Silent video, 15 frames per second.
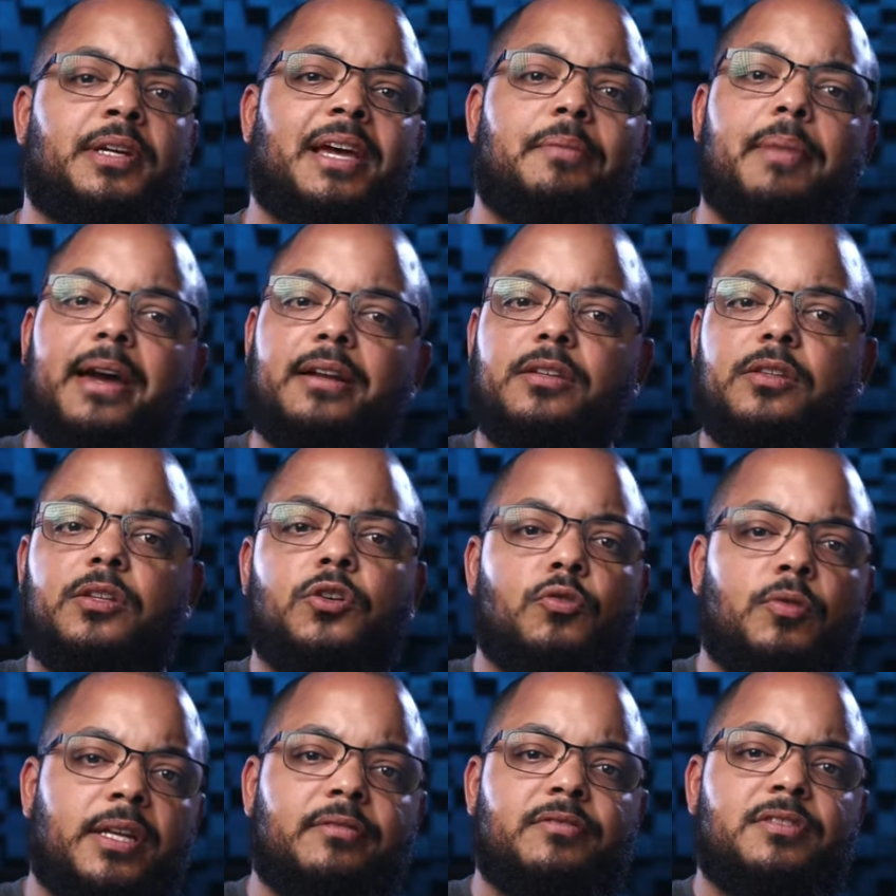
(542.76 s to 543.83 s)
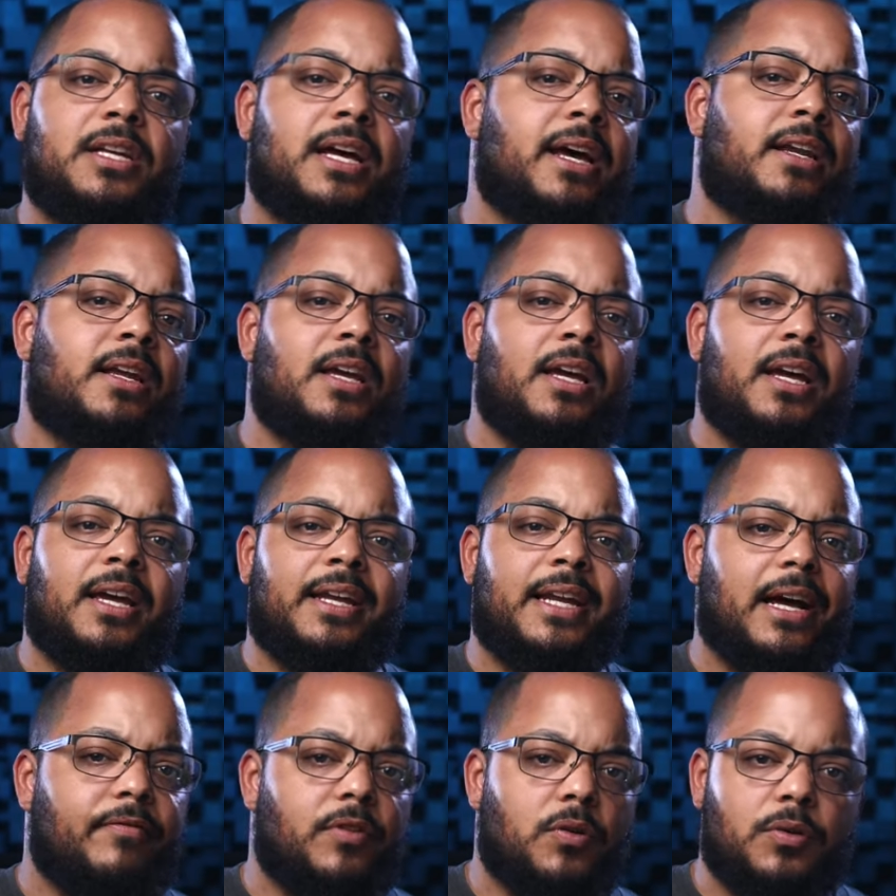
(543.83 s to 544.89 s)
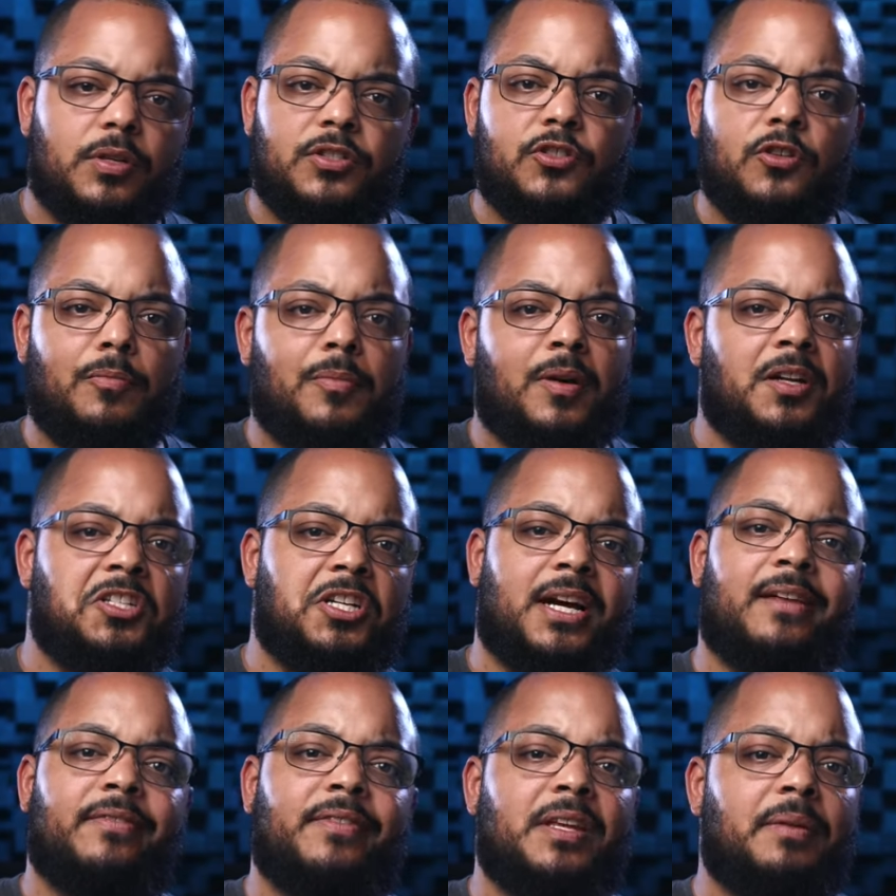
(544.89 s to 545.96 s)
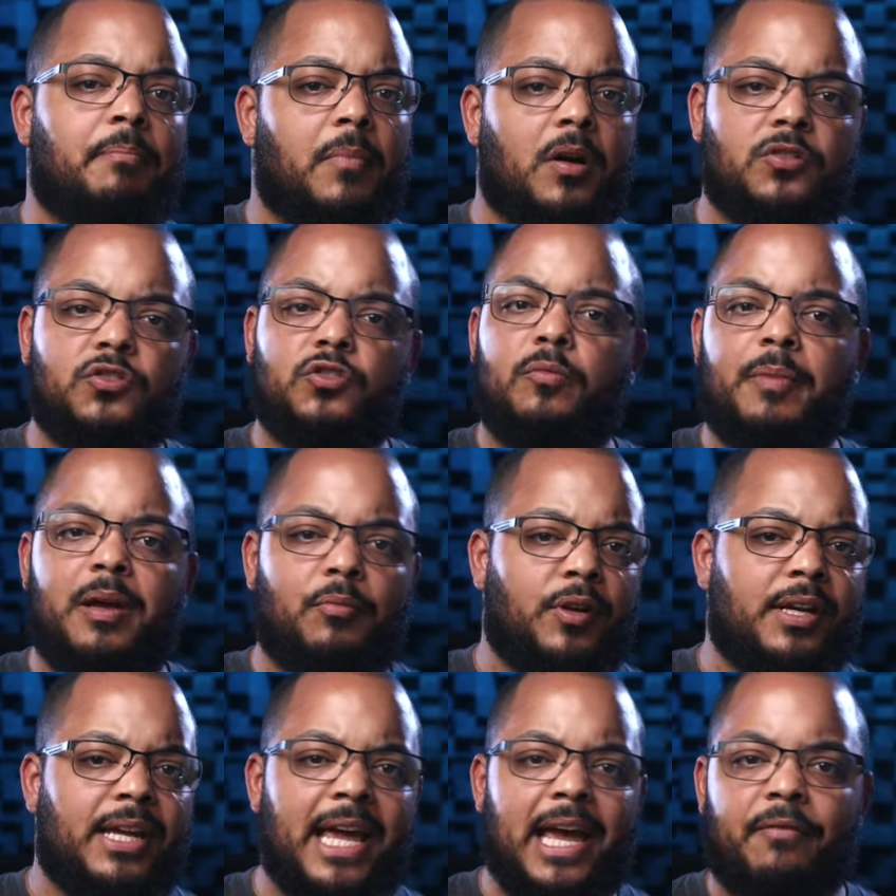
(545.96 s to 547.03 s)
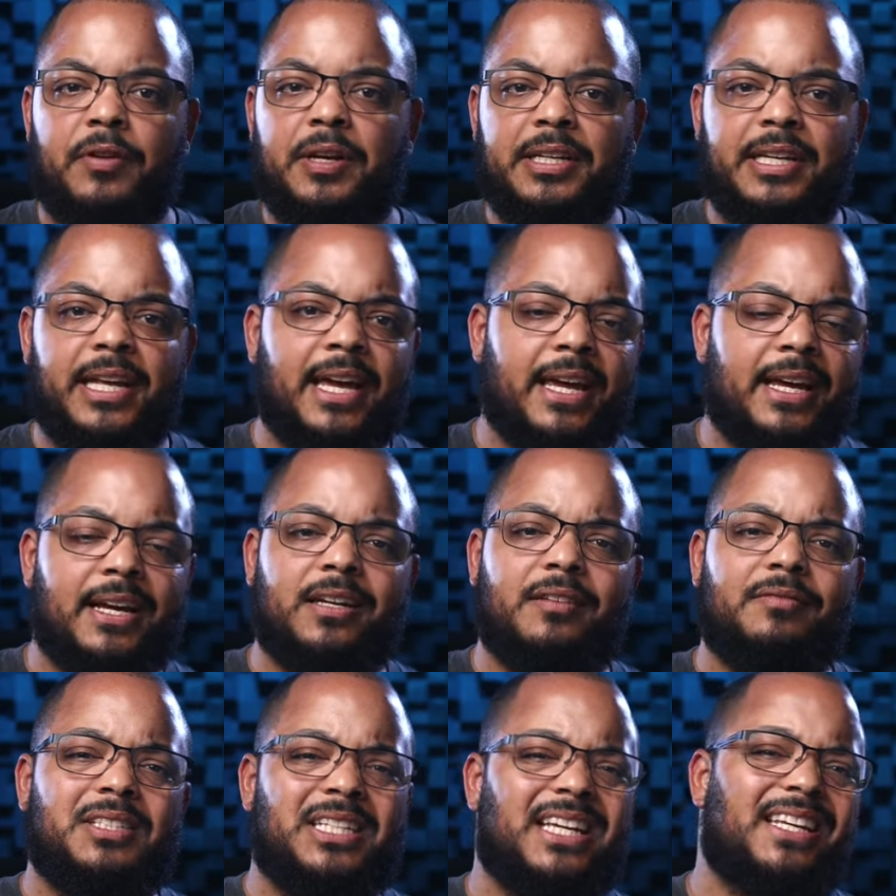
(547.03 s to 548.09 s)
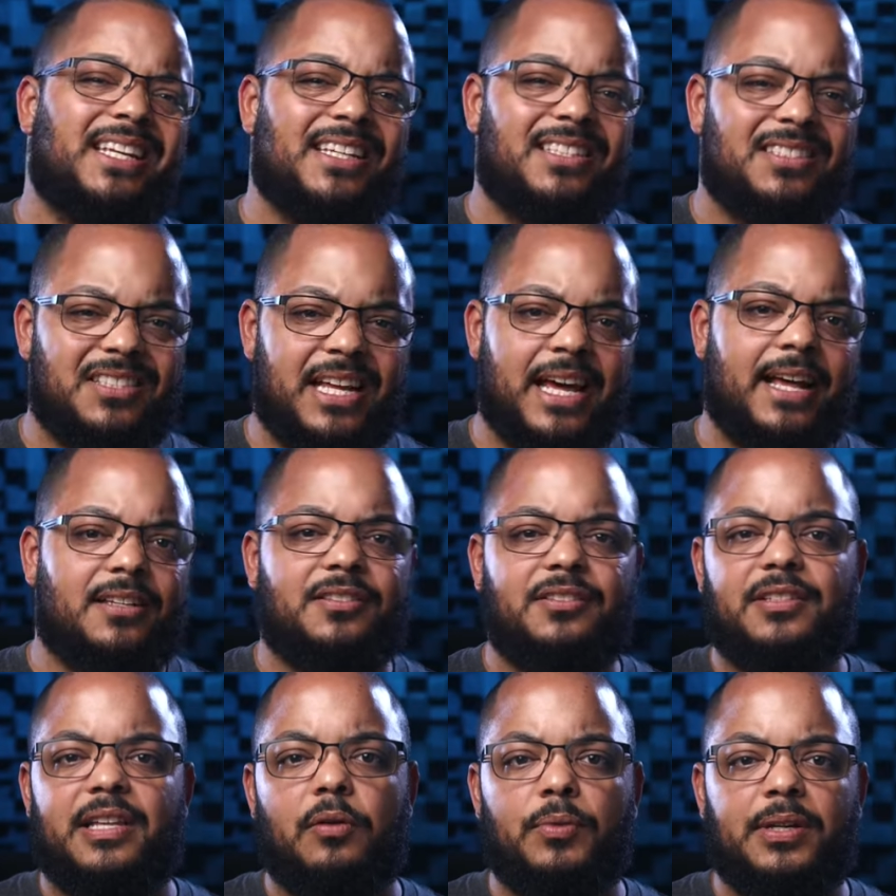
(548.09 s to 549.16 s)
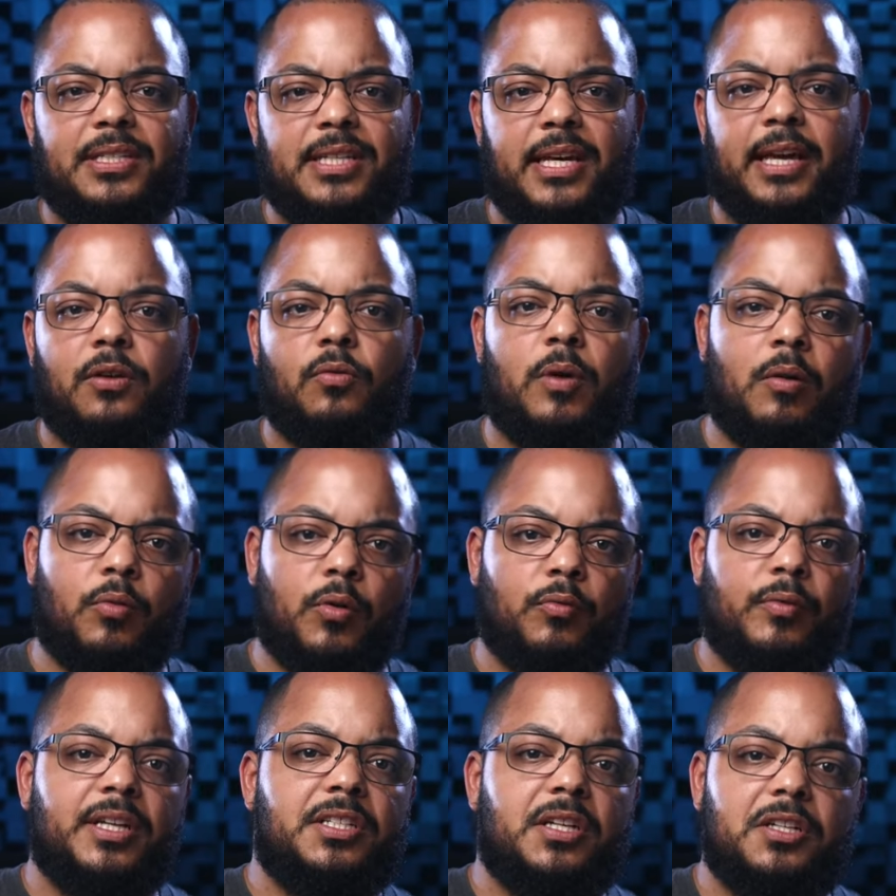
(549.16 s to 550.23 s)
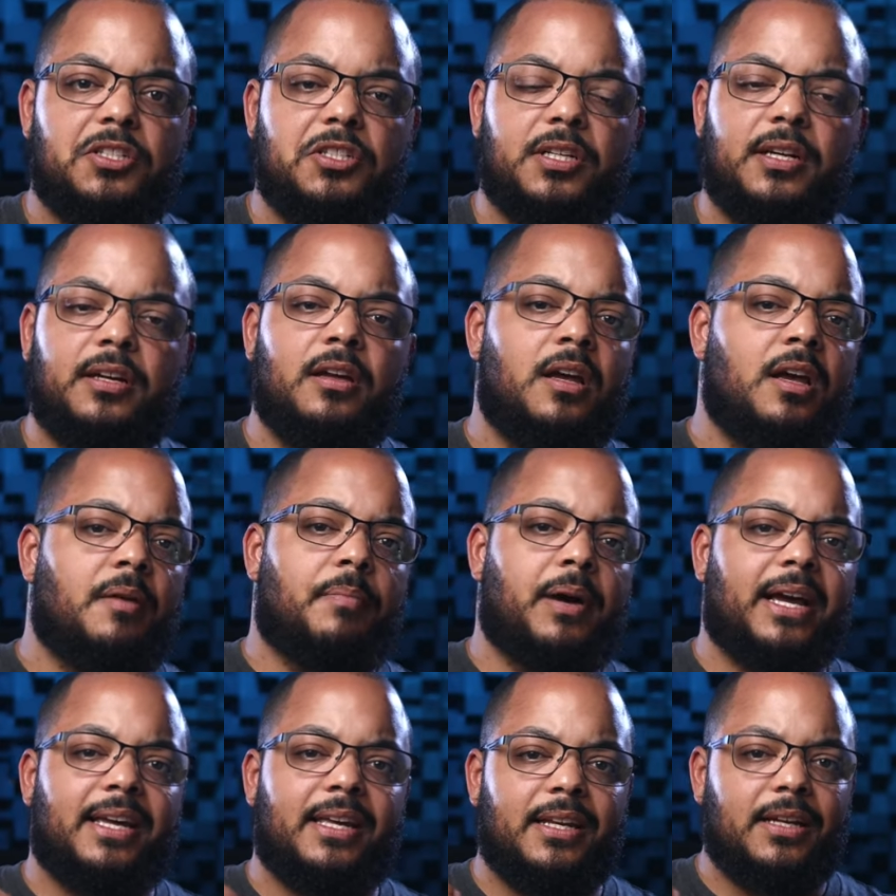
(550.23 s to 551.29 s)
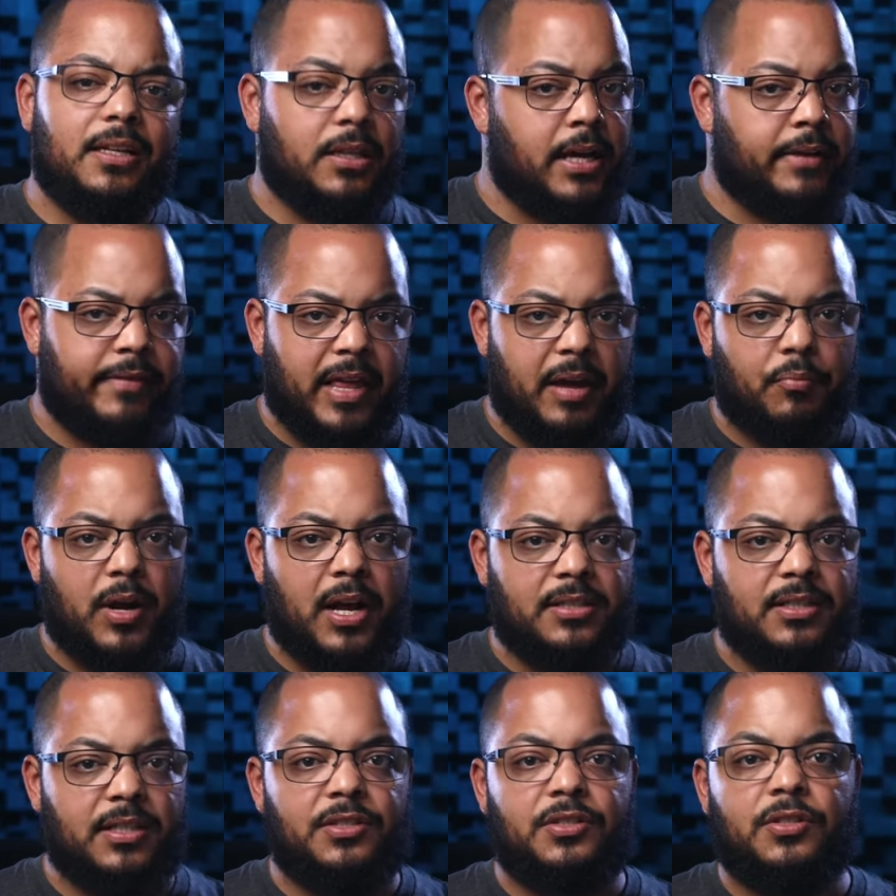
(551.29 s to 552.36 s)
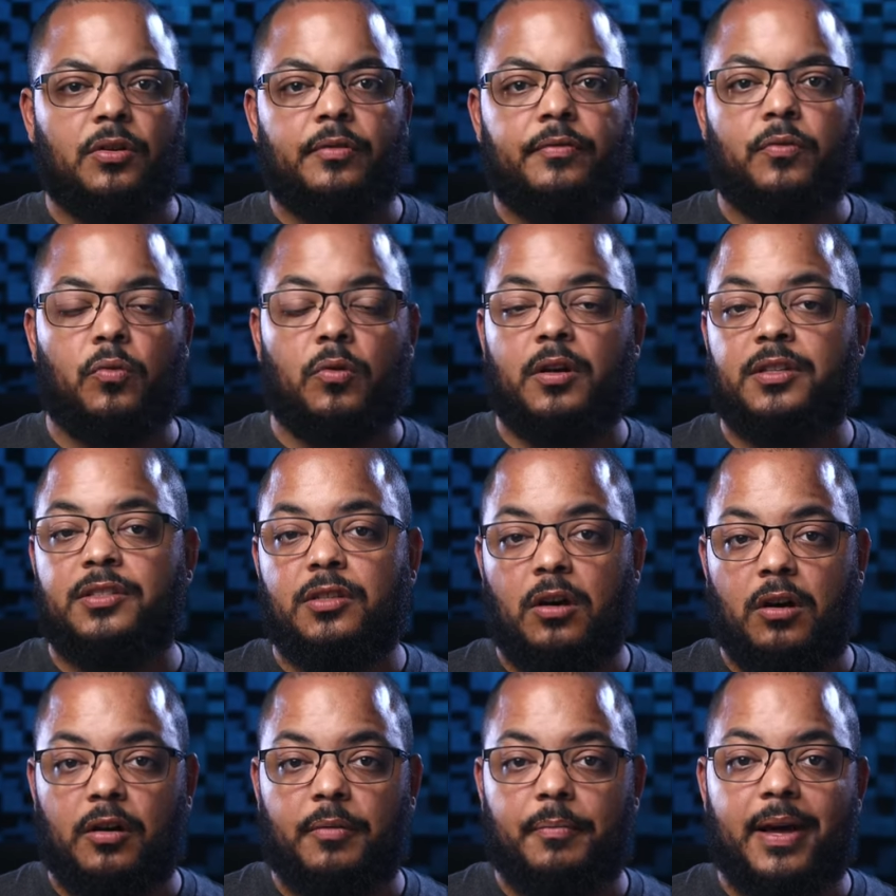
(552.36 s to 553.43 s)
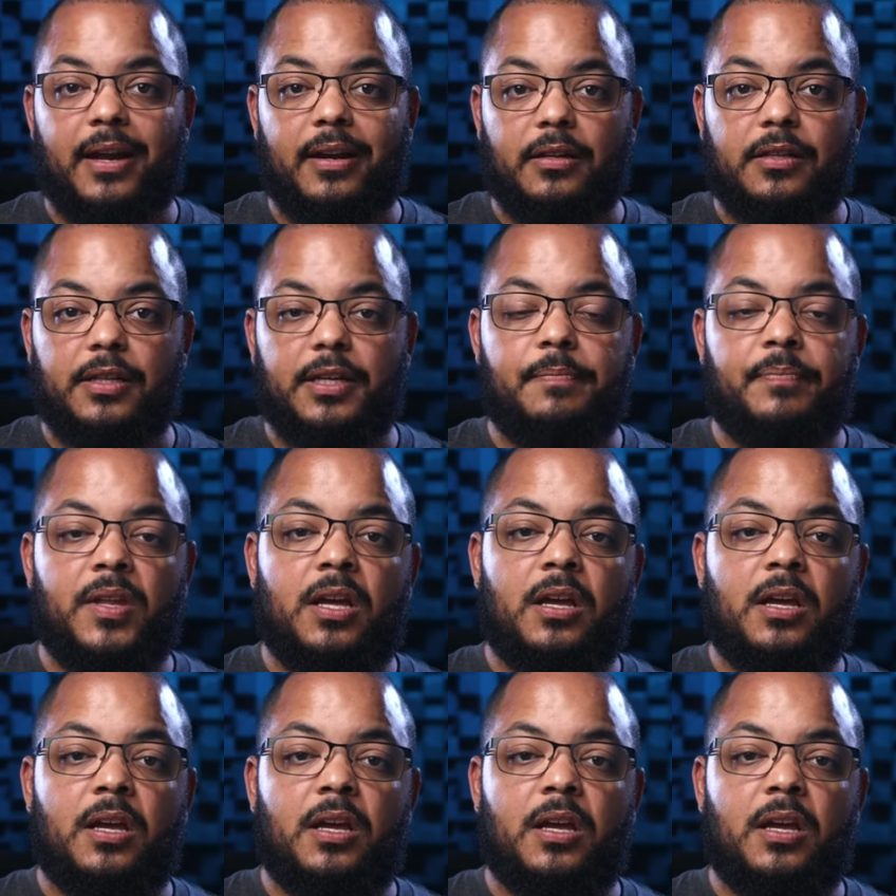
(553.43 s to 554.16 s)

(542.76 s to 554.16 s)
get back to the creative side and not focus so much on the muscle memory, everyday kind of tedious tasks that we take while we're retouching by getting a lot of that process done for us automatically.